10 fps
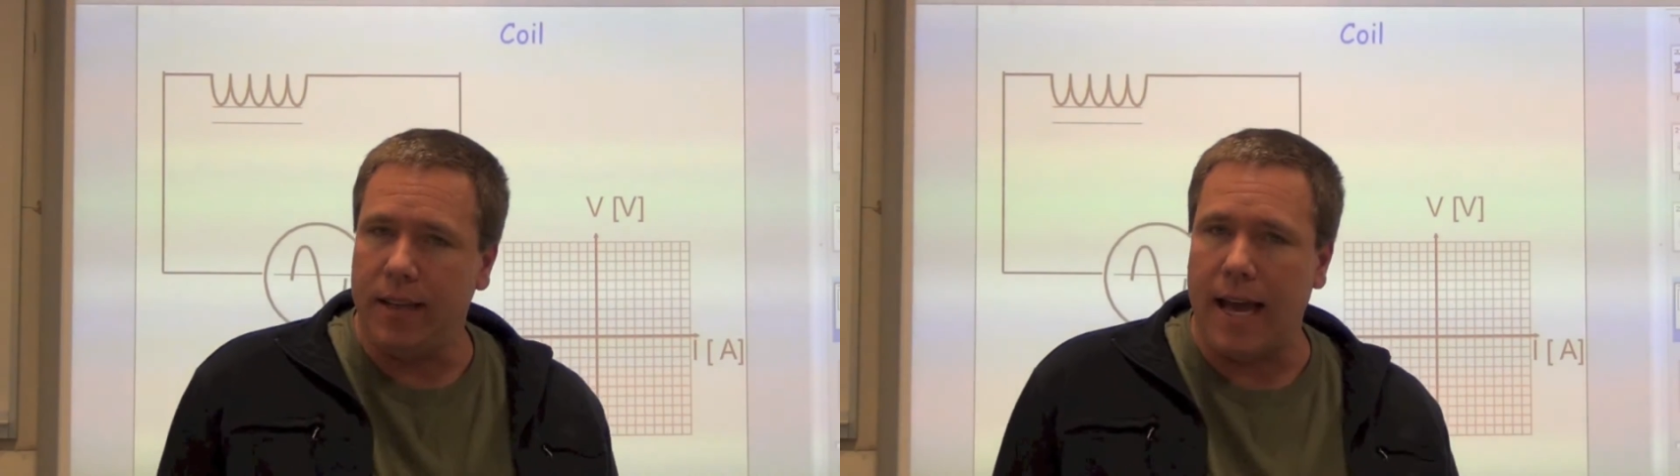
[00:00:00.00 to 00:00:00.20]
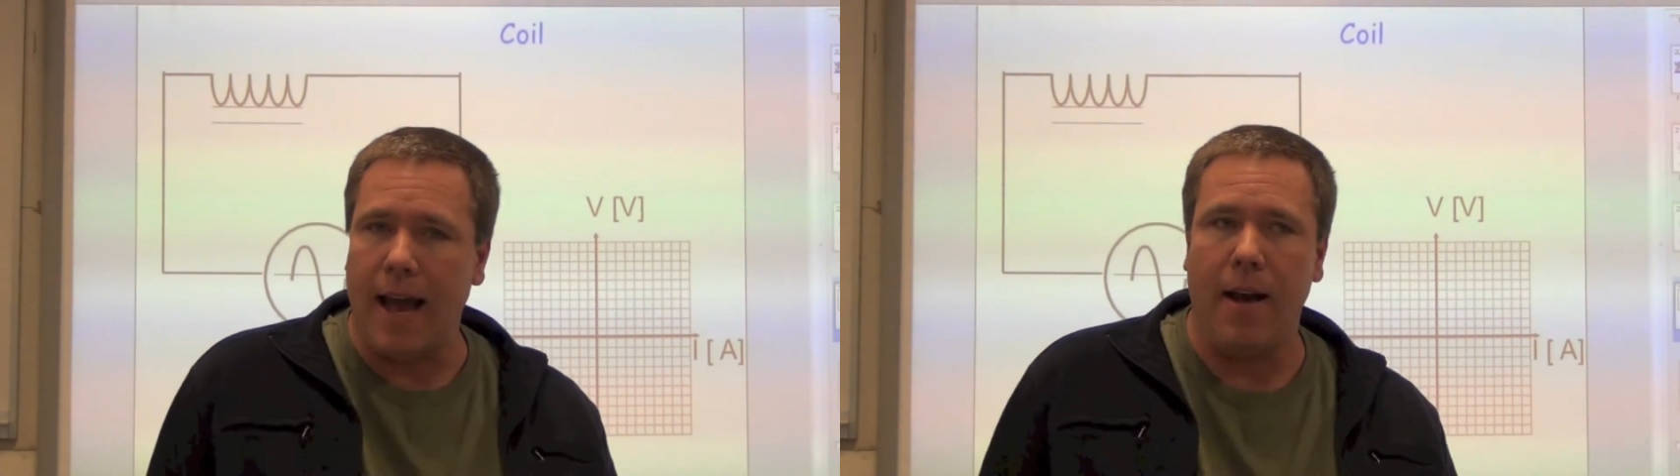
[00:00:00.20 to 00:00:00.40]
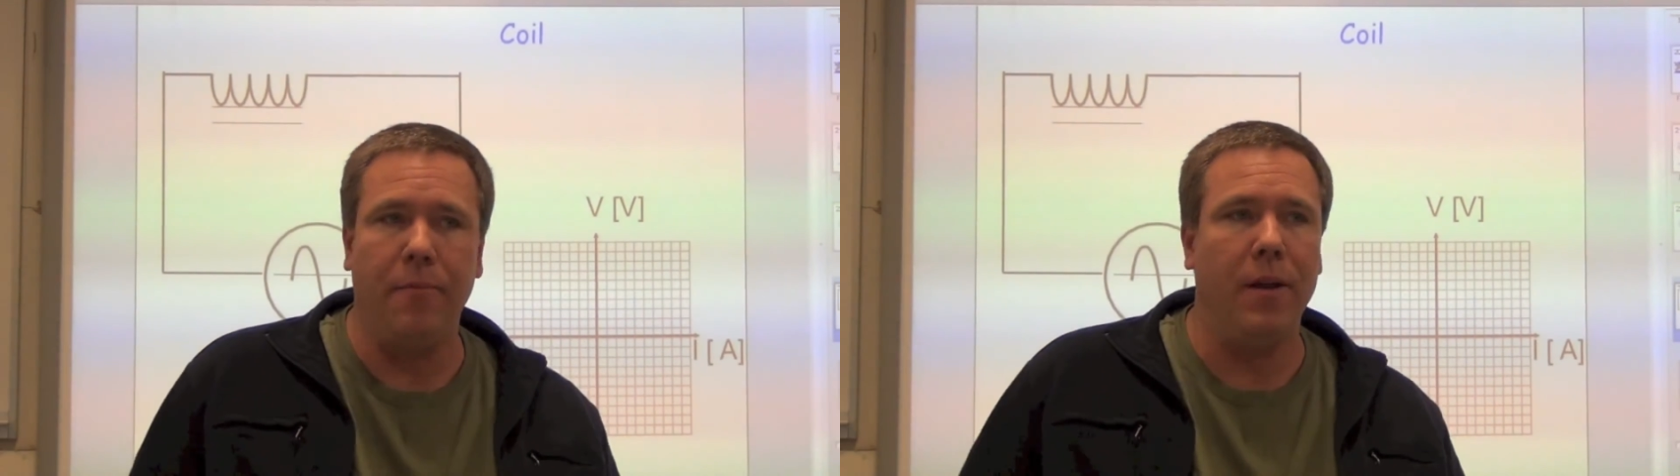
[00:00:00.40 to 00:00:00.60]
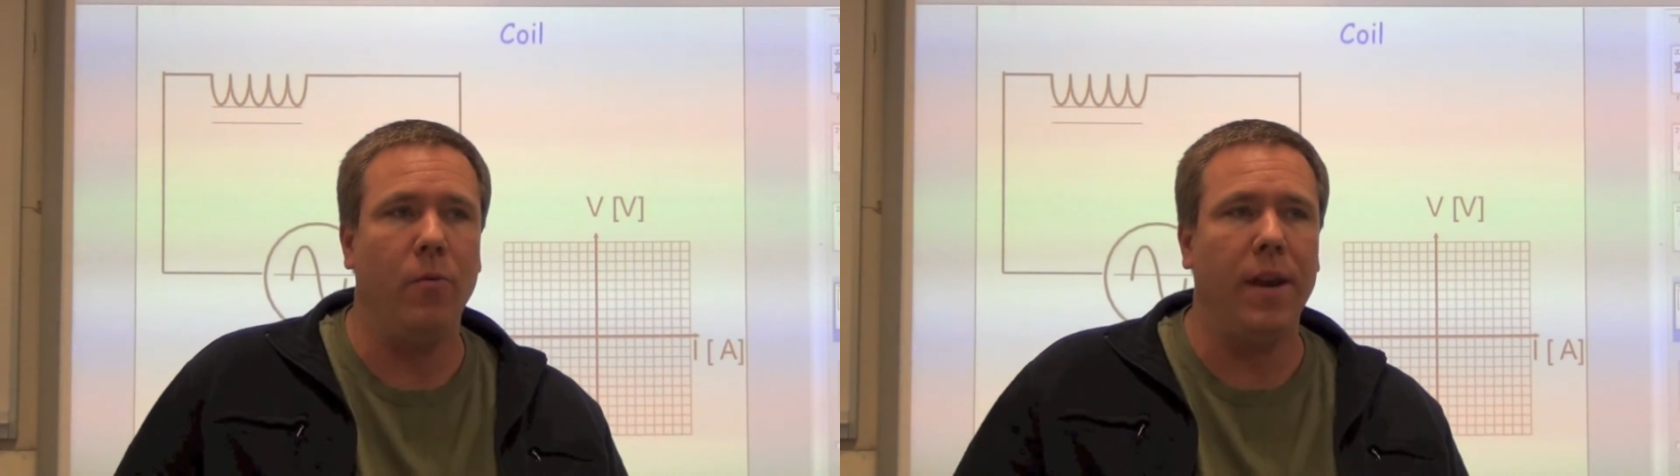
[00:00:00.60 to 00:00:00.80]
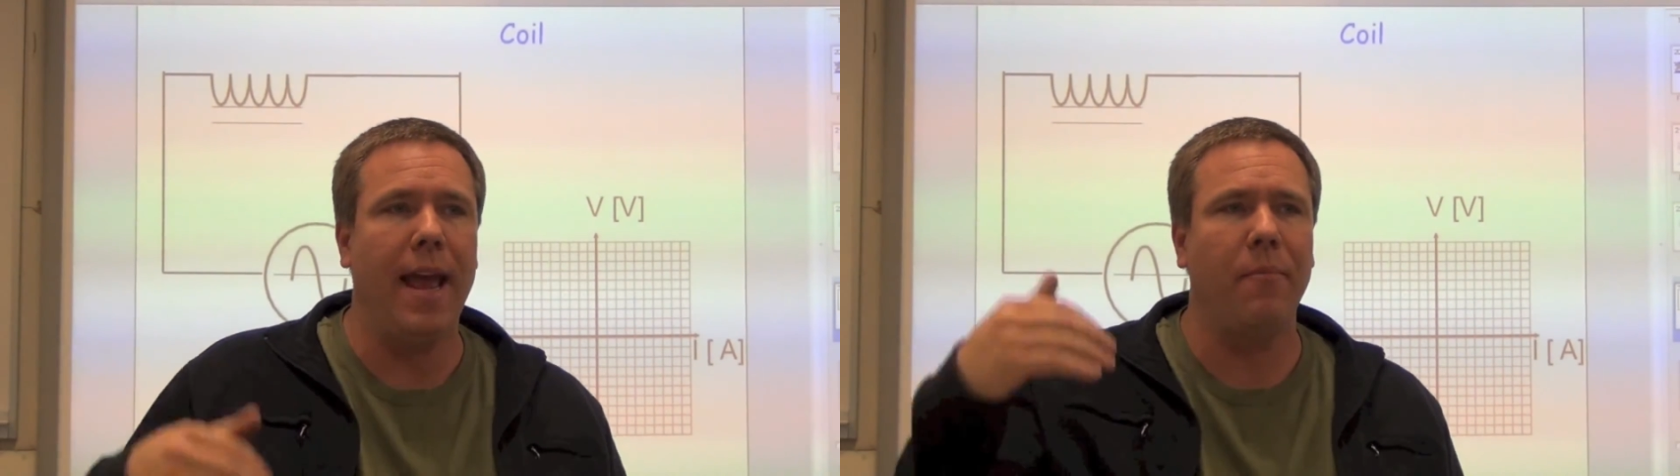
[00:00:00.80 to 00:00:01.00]
lab that
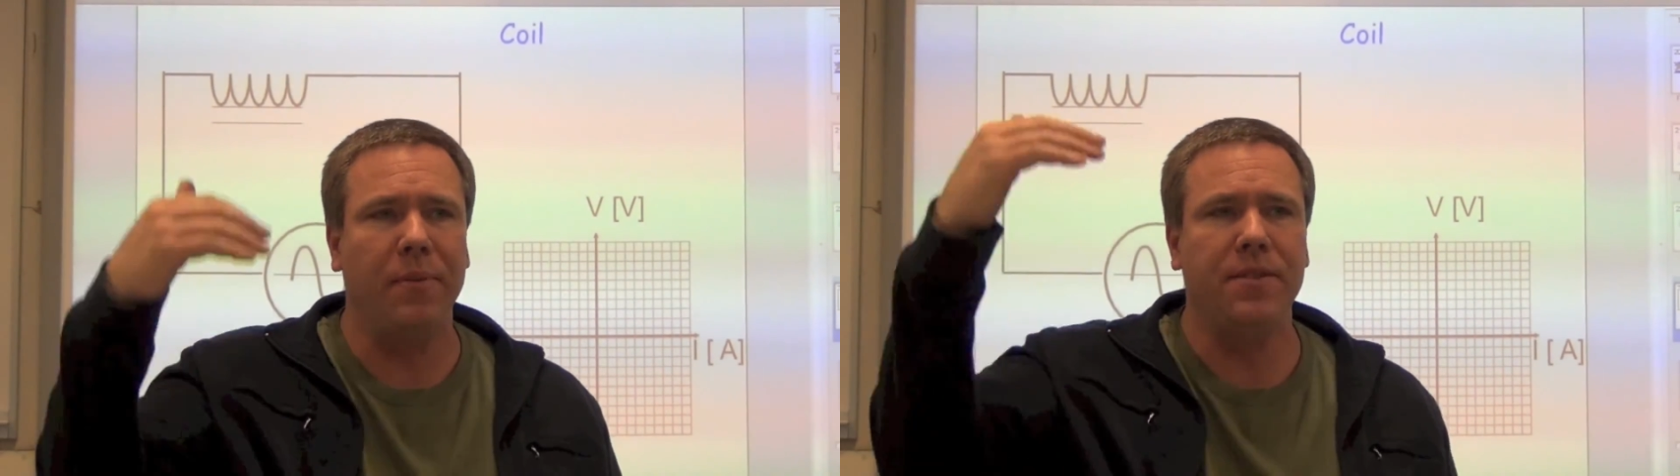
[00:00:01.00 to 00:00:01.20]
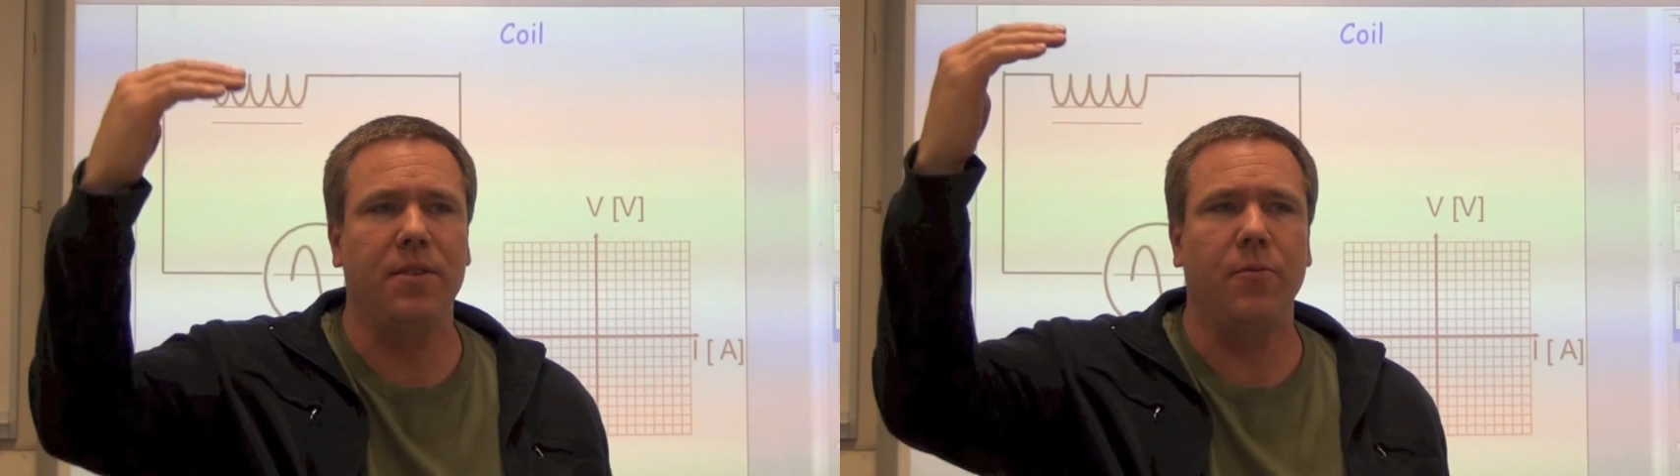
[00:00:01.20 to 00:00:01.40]
what happens